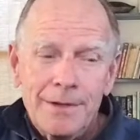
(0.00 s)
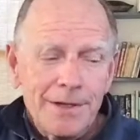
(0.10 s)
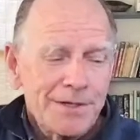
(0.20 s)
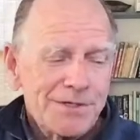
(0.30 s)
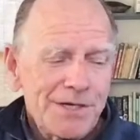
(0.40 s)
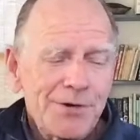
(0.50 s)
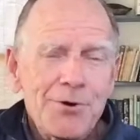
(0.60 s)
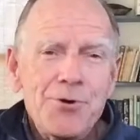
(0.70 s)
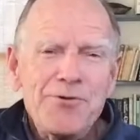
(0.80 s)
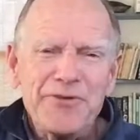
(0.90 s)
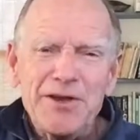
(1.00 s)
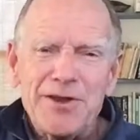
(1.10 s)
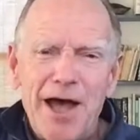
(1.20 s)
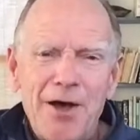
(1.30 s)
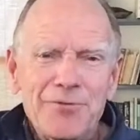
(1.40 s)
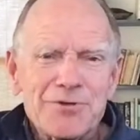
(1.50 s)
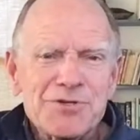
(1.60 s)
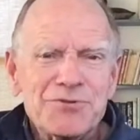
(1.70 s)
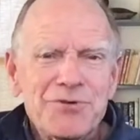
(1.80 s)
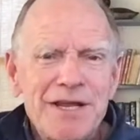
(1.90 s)
Is he grooving down the
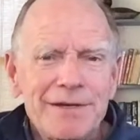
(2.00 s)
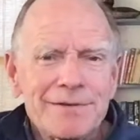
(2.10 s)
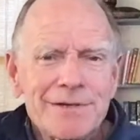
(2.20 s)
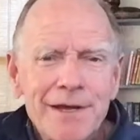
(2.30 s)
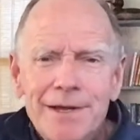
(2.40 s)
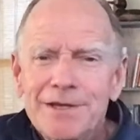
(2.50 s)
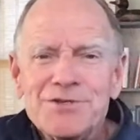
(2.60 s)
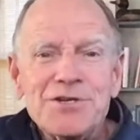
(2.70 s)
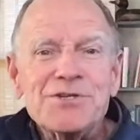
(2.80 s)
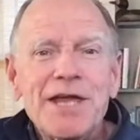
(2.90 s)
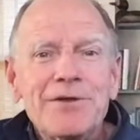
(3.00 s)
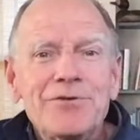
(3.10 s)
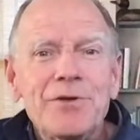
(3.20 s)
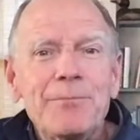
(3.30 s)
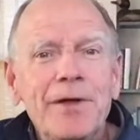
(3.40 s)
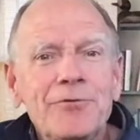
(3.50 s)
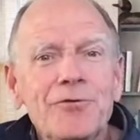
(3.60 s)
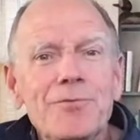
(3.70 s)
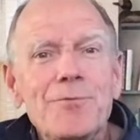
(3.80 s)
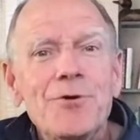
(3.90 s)
street? Is he set to
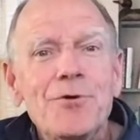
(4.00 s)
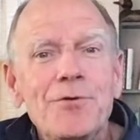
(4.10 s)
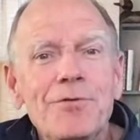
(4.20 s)
bust a move?